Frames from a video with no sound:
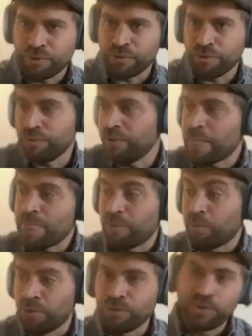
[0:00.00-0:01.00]
the wall, and the
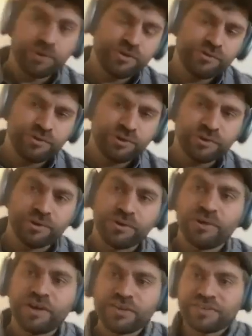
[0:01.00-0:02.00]
wall or the
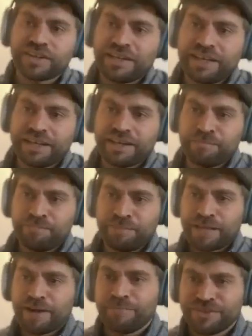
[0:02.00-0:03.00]
floor are suddenly going to
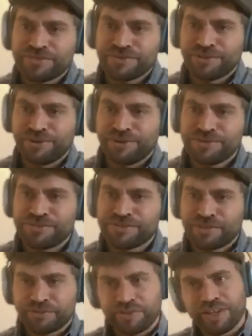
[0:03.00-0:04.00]
become the source.
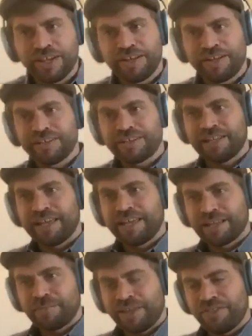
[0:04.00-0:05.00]
So I've got the hard light
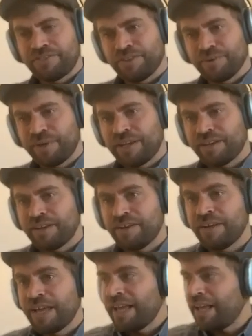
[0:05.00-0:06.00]
coming in through the
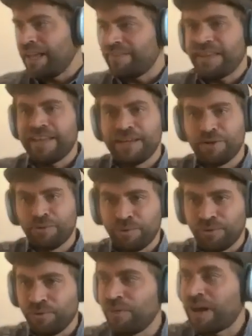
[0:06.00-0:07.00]
window, it's hitting a
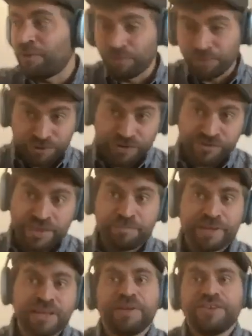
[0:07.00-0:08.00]
wall, that wall is then
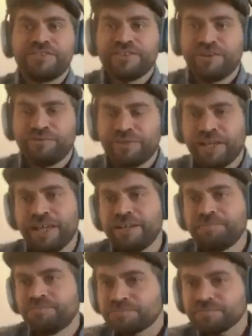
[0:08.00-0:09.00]
becoming a soft light.